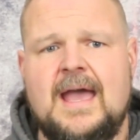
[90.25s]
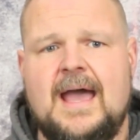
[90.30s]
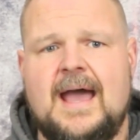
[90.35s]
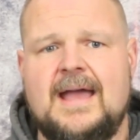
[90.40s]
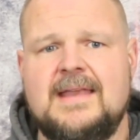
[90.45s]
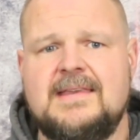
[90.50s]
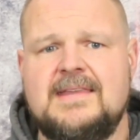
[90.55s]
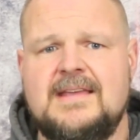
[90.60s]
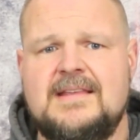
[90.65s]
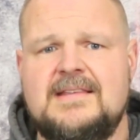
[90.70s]

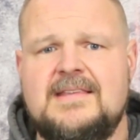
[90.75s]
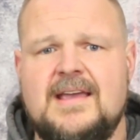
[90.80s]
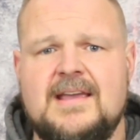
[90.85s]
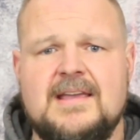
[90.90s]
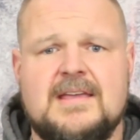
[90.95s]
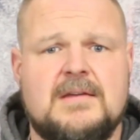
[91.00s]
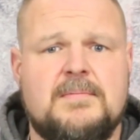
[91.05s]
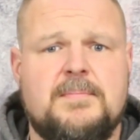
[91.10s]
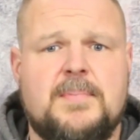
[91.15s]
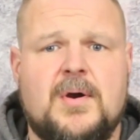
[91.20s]
I did
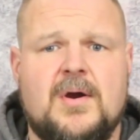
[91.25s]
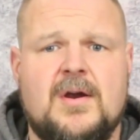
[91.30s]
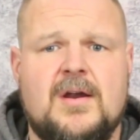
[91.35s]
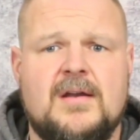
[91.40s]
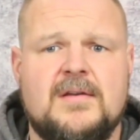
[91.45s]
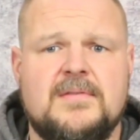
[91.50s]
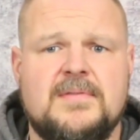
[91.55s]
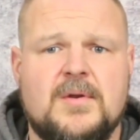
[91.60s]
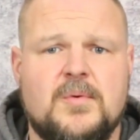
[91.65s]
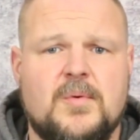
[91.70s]
take it
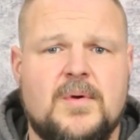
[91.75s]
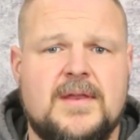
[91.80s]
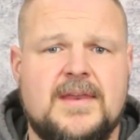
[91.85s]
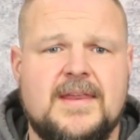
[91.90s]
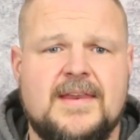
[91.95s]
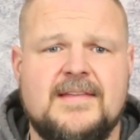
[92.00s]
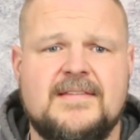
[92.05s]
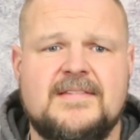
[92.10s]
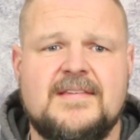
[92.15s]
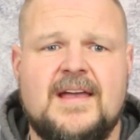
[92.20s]
apart and there
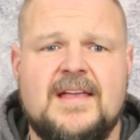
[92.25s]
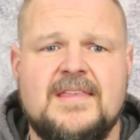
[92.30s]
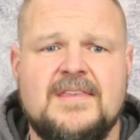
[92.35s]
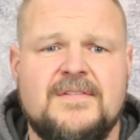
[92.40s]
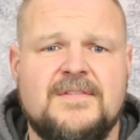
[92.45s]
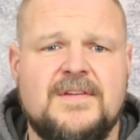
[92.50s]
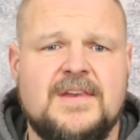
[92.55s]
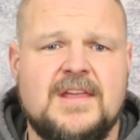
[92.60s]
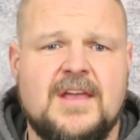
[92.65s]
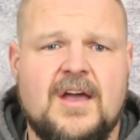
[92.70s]
wasn't any signs
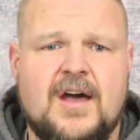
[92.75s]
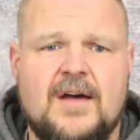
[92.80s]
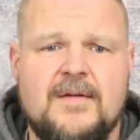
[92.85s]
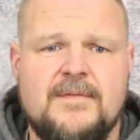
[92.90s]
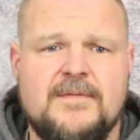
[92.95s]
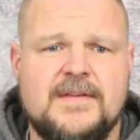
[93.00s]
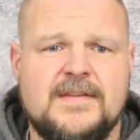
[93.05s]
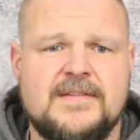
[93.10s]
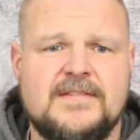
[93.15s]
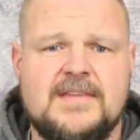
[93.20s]
of any
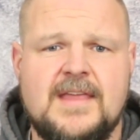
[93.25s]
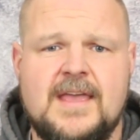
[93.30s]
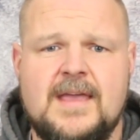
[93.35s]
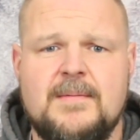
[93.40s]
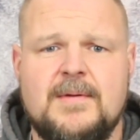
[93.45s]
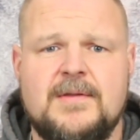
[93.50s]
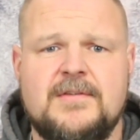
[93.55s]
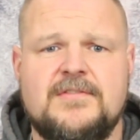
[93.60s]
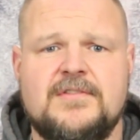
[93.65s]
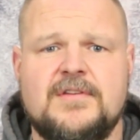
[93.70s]
obvious
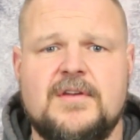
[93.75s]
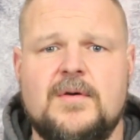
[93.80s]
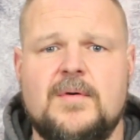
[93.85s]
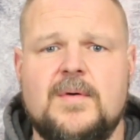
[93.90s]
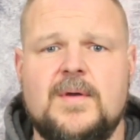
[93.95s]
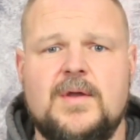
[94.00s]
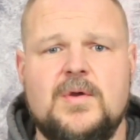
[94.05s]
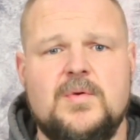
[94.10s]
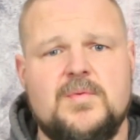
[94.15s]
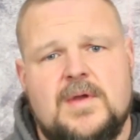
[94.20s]
damage, so
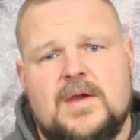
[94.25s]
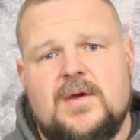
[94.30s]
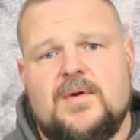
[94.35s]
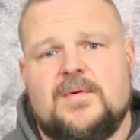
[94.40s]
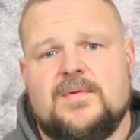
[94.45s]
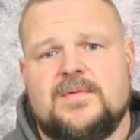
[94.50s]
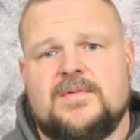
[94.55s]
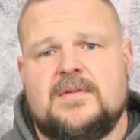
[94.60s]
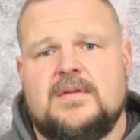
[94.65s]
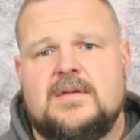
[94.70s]
who
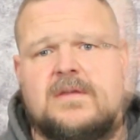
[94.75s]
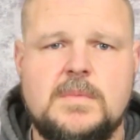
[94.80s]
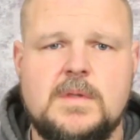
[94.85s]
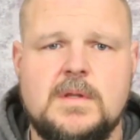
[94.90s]
knows.